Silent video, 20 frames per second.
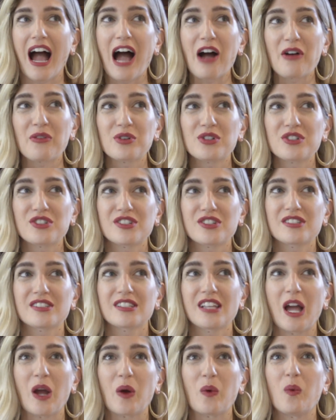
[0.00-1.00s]
I was just
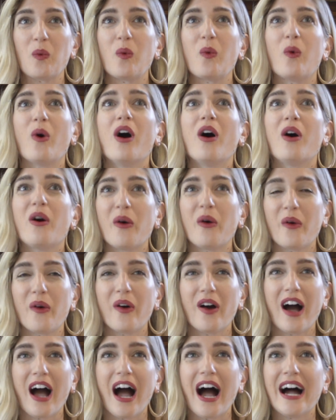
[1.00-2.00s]
like, whoa,
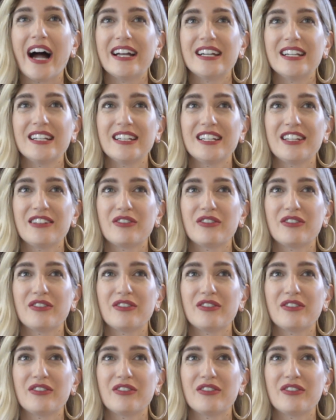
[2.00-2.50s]
I didn't